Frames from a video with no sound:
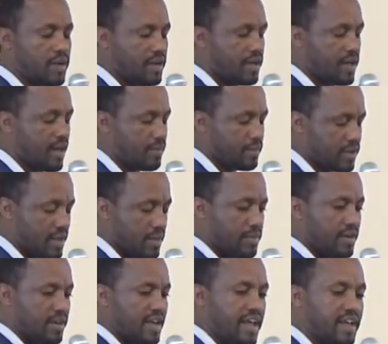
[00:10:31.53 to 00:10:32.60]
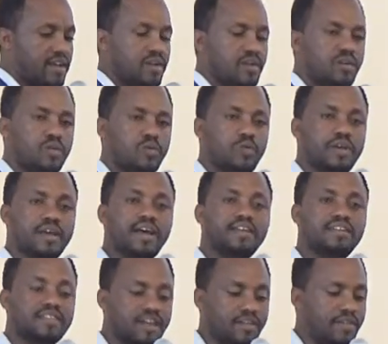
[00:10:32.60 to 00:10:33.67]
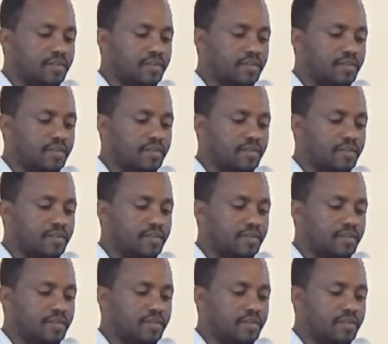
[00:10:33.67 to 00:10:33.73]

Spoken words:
I am claiming like we can discover.